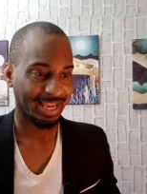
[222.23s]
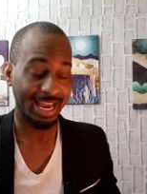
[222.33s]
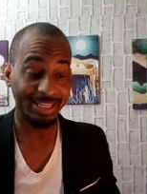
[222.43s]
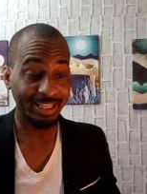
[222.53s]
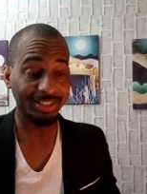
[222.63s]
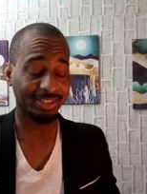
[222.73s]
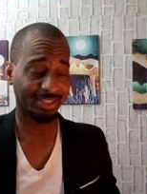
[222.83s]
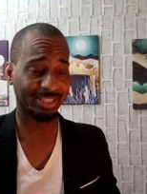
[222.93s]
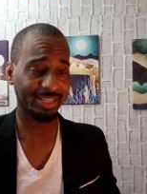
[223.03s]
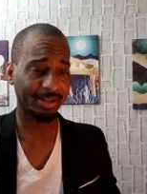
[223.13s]

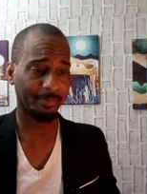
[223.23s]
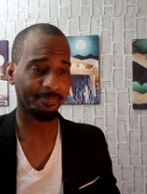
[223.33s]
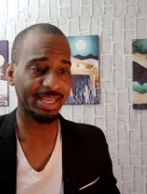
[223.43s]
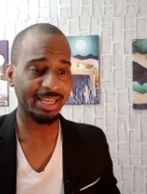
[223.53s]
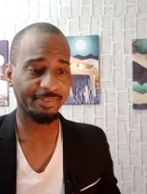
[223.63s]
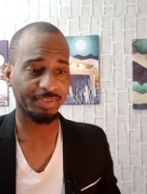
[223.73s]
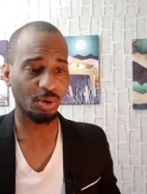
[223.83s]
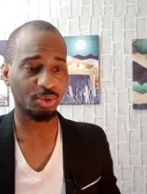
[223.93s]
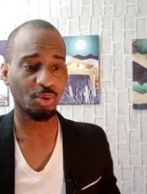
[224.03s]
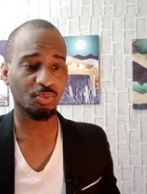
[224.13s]
Additionally, many of
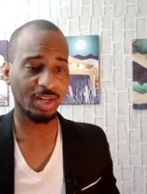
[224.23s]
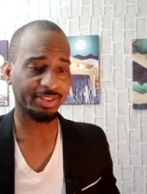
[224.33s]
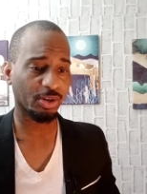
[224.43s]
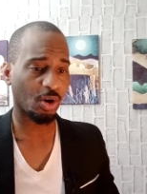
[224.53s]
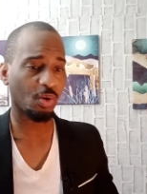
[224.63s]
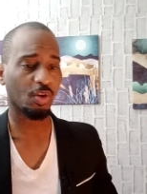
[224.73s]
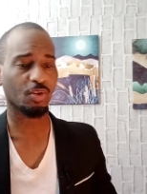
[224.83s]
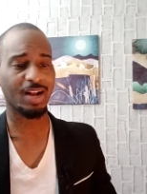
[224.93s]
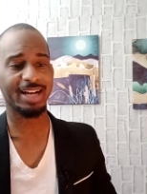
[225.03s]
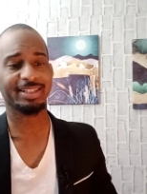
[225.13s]
those who run their own
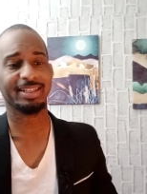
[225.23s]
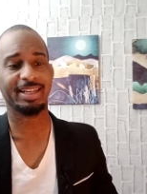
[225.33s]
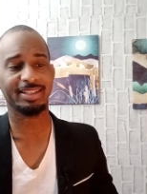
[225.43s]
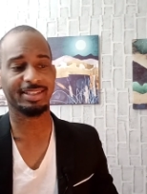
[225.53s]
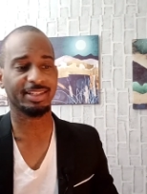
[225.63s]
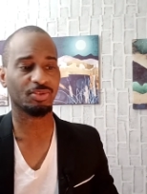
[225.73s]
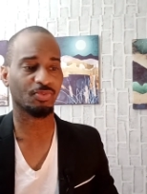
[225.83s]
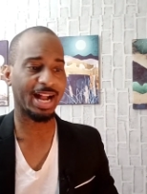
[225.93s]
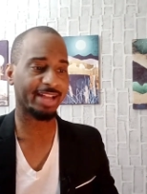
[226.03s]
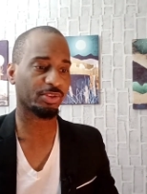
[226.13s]
Horizon instance
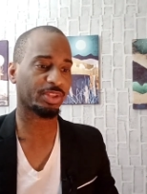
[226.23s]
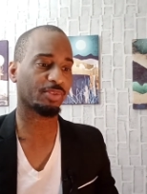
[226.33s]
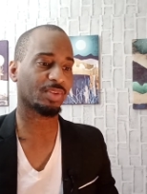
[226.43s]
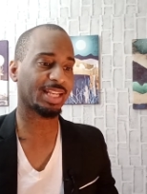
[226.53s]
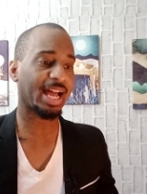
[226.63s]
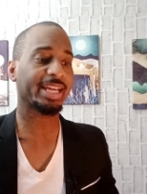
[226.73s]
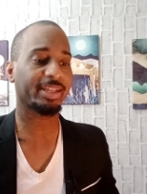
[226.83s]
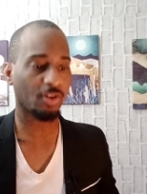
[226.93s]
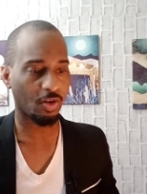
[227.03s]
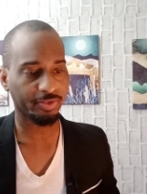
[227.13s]
rather than
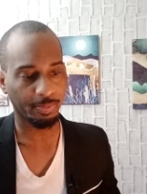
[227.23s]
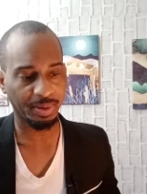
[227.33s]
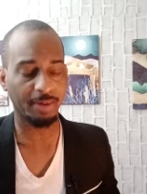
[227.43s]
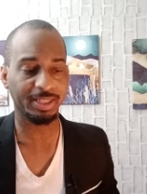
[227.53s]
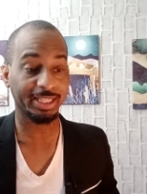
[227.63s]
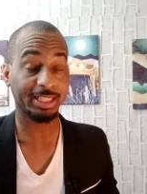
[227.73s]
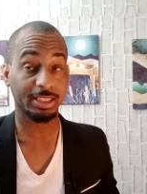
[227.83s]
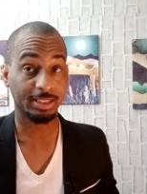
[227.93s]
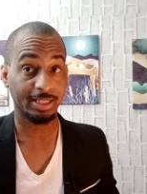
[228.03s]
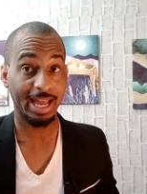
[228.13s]
relying on the public
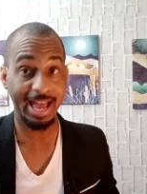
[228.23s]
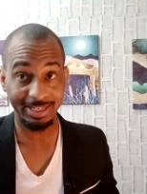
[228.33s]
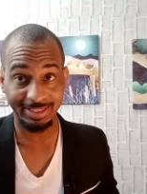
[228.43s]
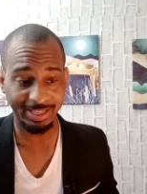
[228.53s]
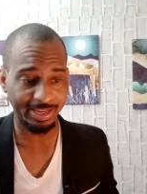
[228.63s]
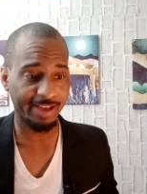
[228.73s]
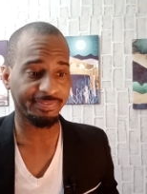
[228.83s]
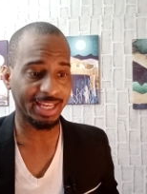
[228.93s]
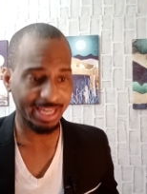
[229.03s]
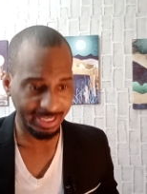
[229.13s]

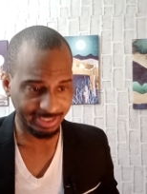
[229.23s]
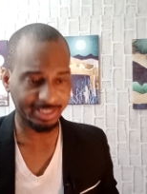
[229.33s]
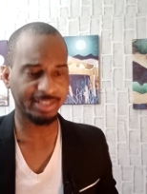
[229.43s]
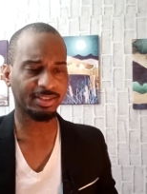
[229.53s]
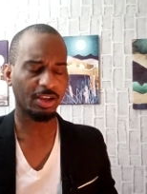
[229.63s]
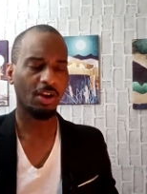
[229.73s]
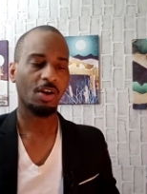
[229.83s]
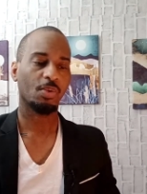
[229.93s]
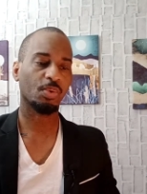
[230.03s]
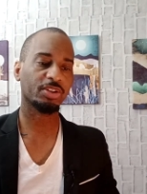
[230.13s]
SDF instance
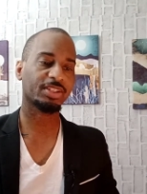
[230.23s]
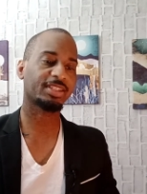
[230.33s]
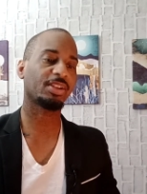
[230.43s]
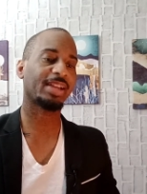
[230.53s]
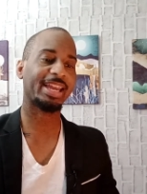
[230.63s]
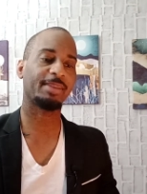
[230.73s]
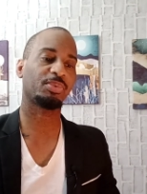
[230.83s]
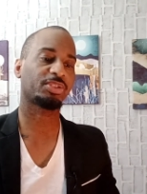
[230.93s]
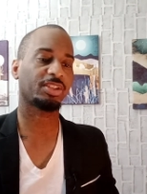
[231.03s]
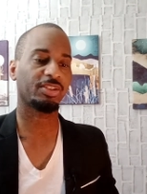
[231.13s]
were still
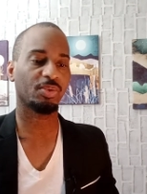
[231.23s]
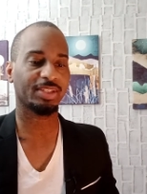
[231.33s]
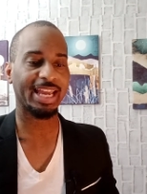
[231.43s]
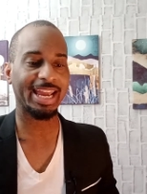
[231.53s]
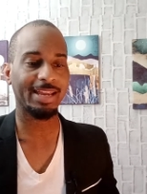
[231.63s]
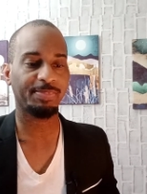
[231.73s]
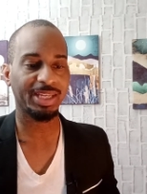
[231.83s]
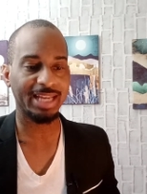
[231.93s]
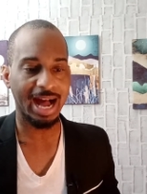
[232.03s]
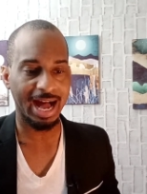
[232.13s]
able to use the
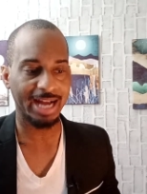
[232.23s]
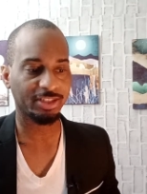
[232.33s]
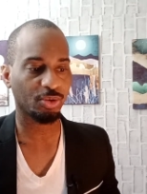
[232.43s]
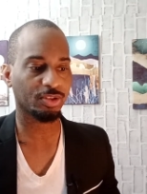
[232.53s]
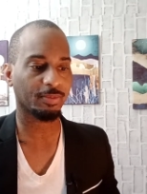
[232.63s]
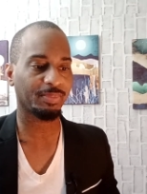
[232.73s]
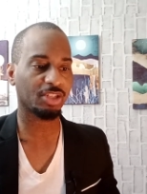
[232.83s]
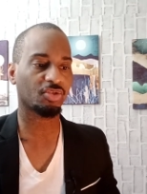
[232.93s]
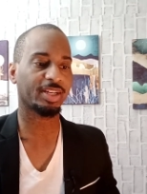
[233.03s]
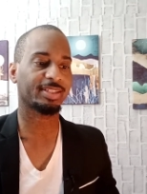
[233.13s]
API to
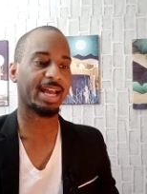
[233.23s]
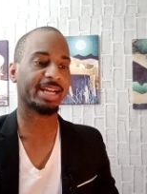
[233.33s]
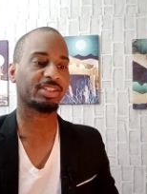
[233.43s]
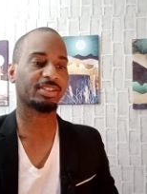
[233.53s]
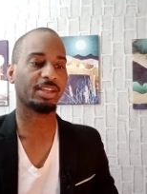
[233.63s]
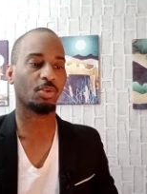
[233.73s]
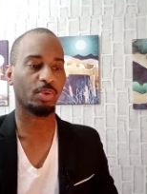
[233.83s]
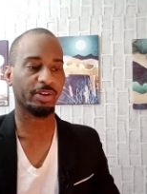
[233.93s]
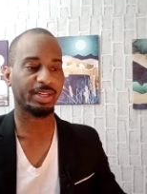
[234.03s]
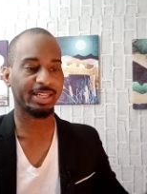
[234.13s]
submit transactions and
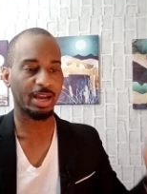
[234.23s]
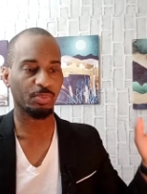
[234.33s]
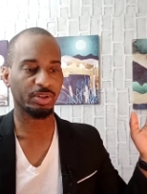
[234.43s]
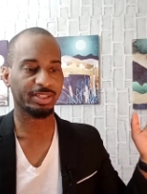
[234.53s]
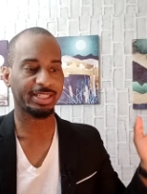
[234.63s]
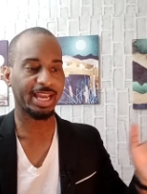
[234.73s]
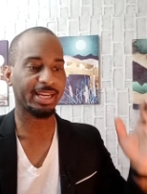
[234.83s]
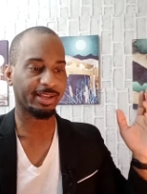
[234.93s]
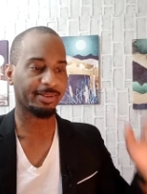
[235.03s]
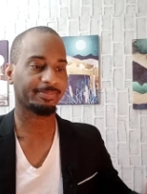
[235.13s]
query network
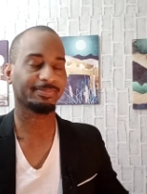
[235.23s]
data.